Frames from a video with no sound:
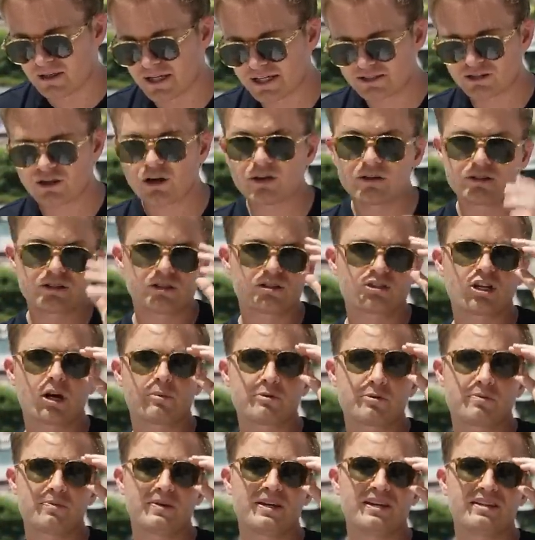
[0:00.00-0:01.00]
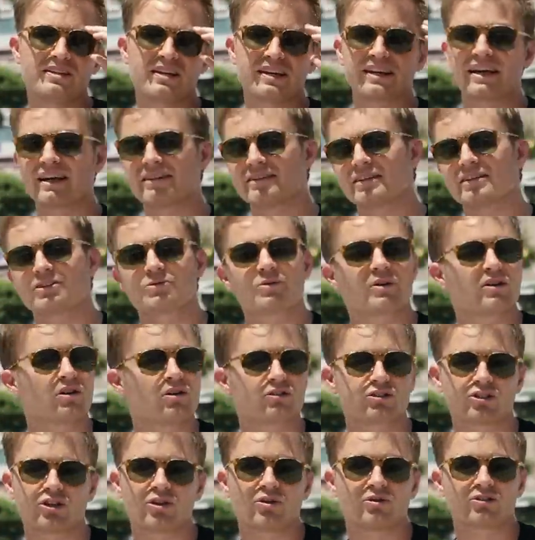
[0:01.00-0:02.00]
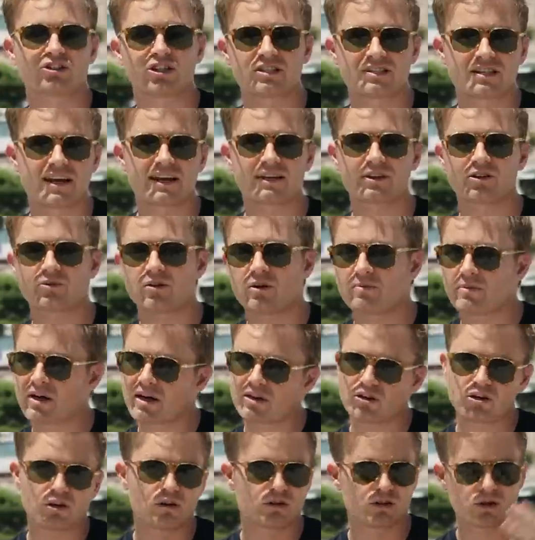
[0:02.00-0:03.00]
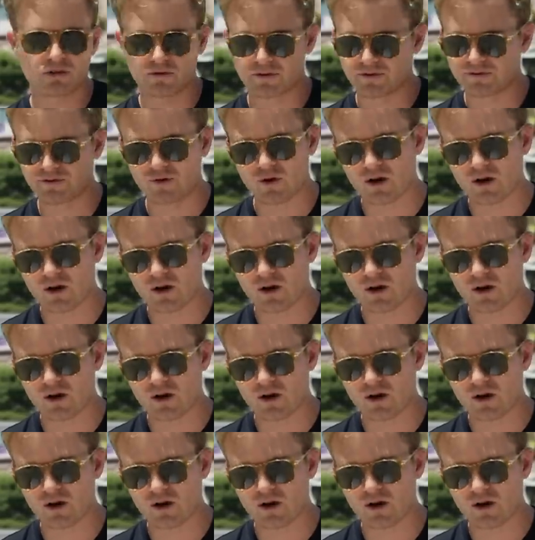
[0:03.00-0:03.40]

Let's go into the top speed. Again, this one also, just like the Rimac, goes over